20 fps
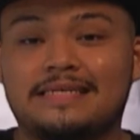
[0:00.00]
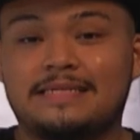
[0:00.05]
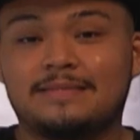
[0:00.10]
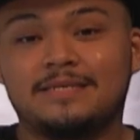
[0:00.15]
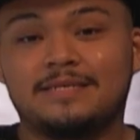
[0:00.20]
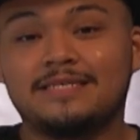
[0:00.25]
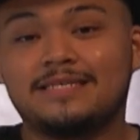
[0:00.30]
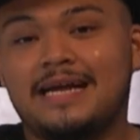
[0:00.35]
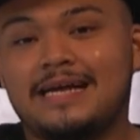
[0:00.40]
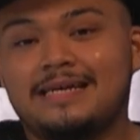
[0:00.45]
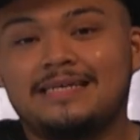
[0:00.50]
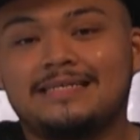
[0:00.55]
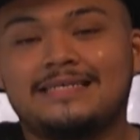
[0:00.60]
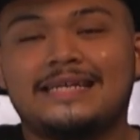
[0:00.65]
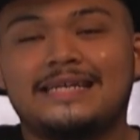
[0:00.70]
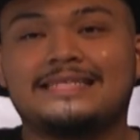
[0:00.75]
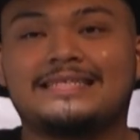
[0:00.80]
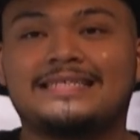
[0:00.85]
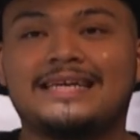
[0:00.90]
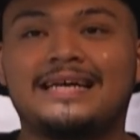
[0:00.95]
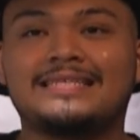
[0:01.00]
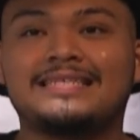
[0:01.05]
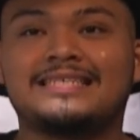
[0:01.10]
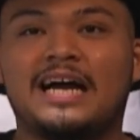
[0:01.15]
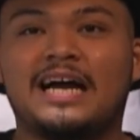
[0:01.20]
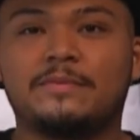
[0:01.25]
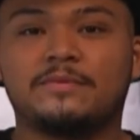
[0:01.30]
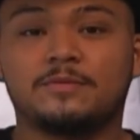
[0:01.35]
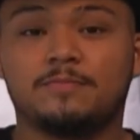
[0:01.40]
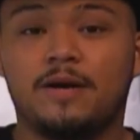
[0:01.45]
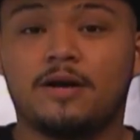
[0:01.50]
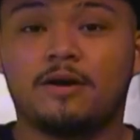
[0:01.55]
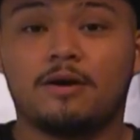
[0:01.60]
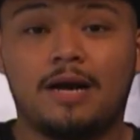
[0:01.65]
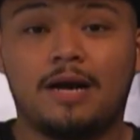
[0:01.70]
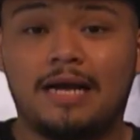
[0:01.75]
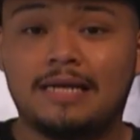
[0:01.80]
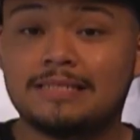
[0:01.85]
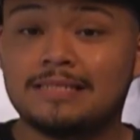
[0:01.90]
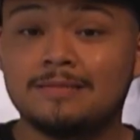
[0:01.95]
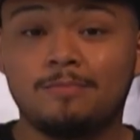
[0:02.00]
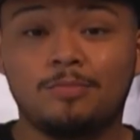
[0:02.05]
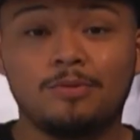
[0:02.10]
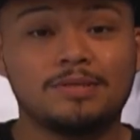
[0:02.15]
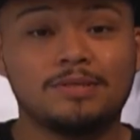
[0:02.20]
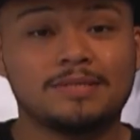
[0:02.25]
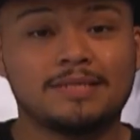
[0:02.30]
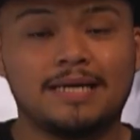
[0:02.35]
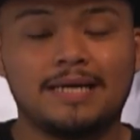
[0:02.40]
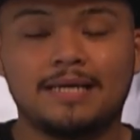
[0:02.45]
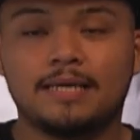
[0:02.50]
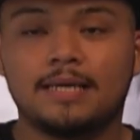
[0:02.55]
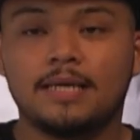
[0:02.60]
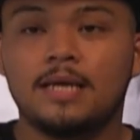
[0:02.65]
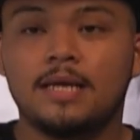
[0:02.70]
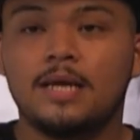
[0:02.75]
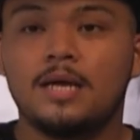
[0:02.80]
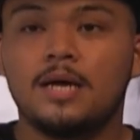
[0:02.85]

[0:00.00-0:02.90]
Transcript: 10 times. He said it 10 times better. As simple as that.